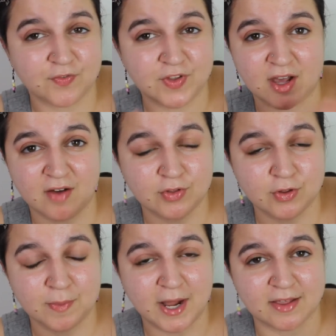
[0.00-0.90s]
For the other
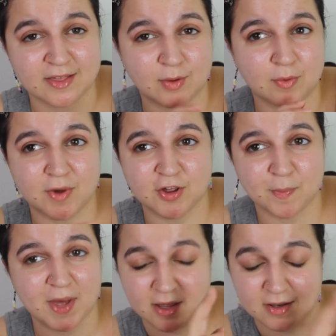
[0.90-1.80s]
two palettes, they were much
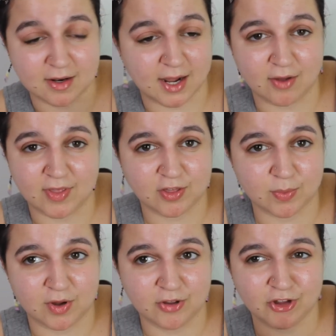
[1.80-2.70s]
better than how they
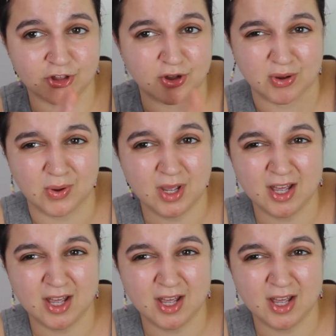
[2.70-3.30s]
swatch, so